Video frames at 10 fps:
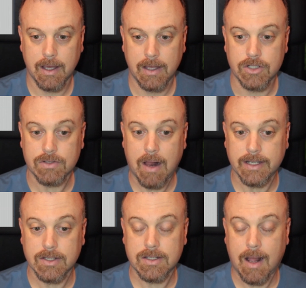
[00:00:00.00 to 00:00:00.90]
She
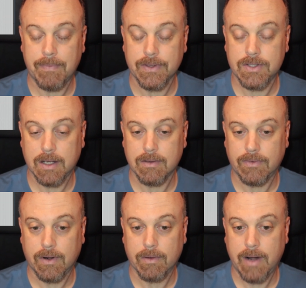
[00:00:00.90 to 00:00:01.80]
tried to stop the scent of
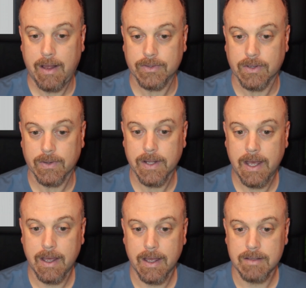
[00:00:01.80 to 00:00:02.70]
her arousal,
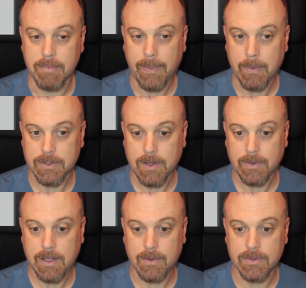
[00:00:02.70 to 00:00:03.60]
but there was no
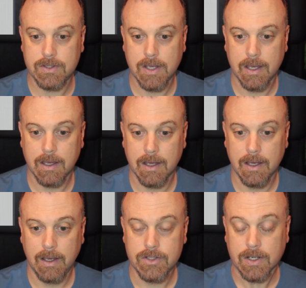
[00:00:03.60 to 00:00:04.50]
use.
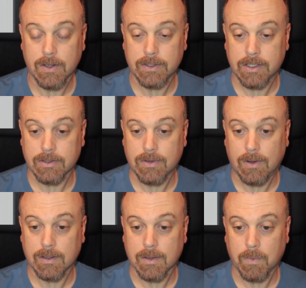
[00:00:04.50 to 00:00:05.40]
She couldn't
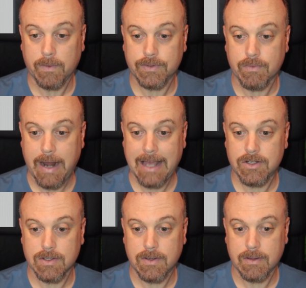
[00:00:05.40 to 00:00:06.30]
control her wolf's
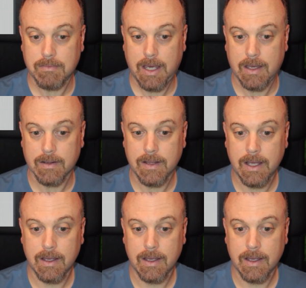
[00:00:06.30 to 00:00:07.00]
reaction to the male.